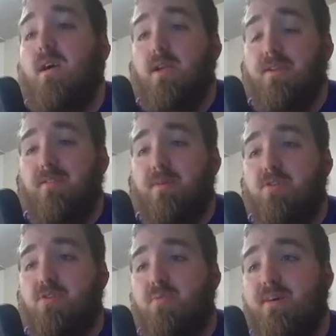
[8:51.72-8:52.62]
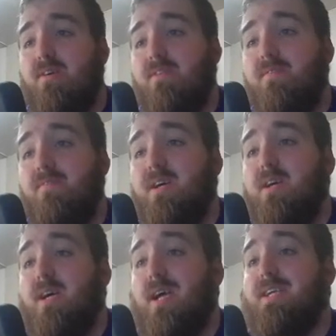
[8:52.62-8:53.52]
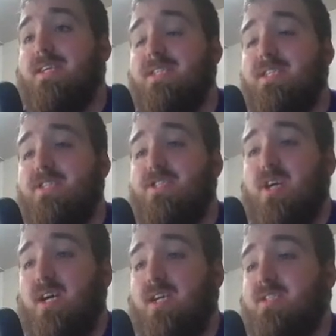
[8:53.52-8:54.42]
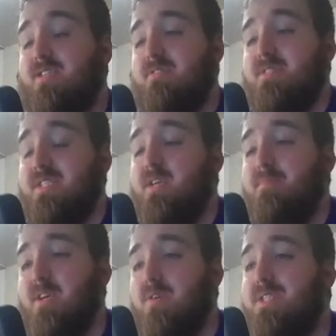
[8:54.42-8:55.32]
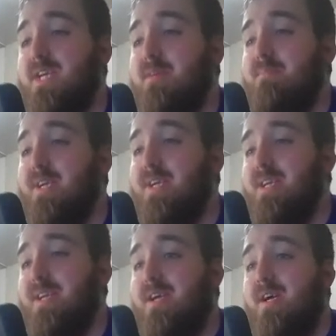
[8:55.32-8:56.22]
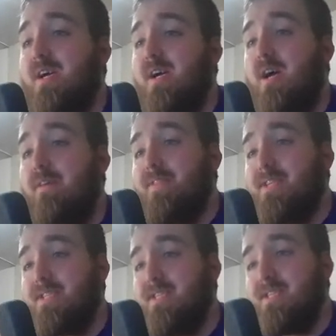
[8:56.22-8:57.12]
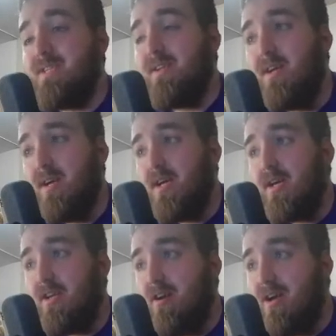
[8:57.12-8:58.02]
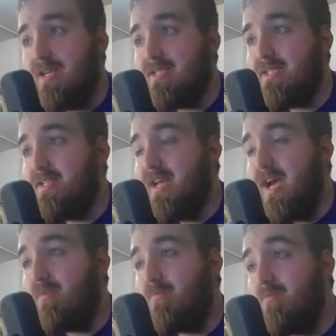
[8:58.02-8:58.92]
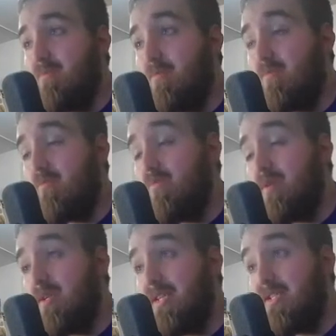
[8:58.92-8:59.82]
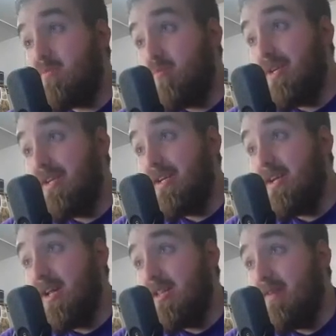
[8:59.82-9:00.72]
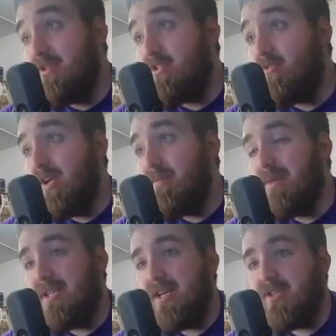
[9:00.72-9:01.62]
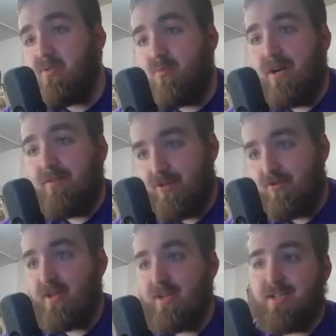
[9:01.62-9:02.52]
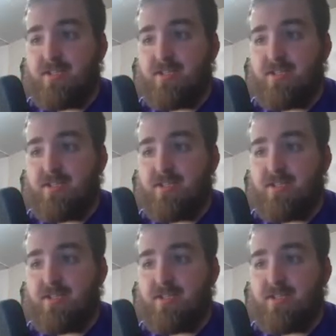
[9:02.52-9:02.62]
November 12th against the Giants. So this is going to be our second meeting of the season. How I said Dak is winning 11 straight, make that 12 straight against